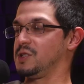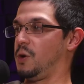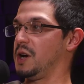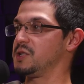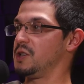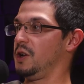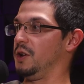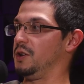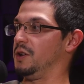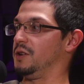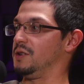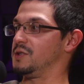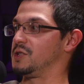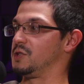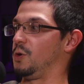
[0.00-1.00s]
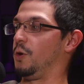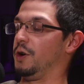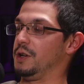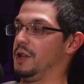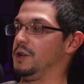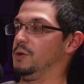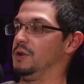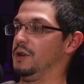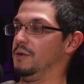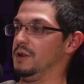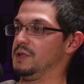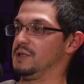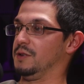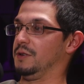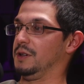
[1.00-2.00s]
So I saw a story that you did
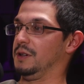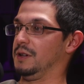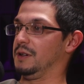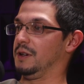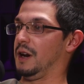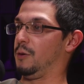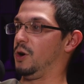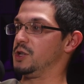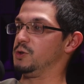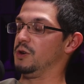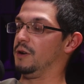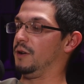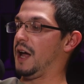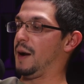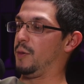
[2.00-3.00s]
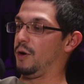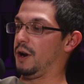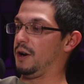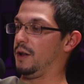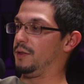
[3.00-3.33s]
recently, and I want you to elaborate